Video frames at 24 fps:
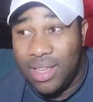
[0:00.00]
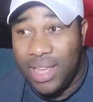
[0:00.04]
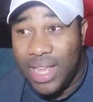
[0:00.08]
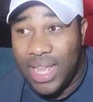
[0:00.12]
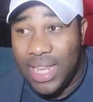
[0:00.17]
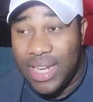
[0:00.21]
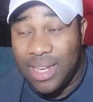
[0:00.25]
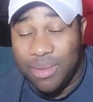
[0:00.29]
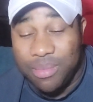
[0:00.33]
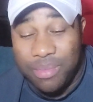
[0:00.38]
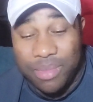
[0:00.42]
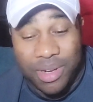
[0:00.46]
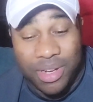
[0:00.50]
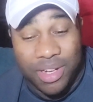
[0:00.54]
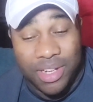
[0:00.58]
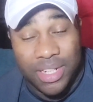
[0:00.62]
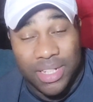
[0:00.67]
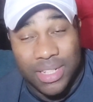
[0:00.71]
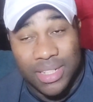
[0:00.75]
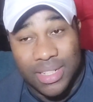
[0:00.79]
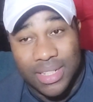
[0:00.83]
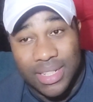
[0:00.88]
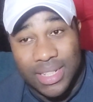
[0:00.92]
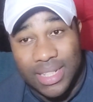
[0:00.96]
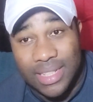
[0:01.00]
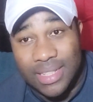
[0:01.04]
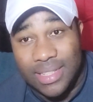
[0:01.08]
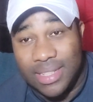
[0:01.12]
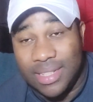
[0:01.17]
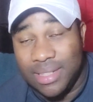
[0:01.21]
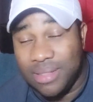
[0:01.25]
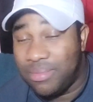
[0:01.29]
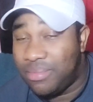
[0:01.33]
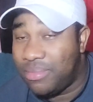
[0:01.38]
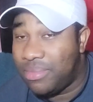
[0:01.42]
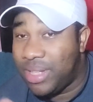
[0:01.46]
And the ball hit
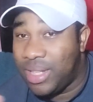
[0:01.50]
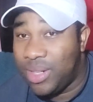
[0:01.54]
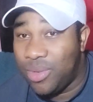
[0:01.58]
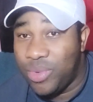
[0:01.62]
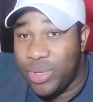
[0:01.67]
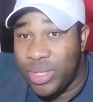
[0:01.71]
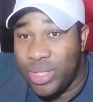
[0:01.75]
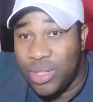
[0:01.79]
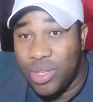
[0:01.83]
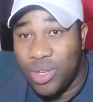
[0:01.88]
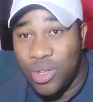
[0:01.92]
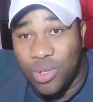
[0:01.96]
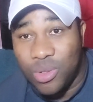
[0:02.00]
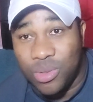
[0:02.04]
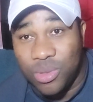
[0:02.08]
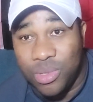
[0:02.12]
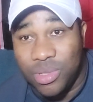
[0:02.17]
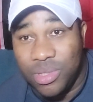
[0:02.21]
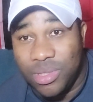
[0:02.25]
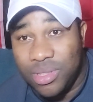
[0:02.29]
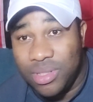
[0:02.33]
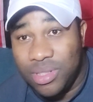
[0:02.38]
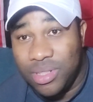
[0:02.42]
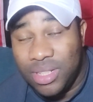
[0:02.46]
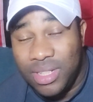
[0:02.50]
him and went out.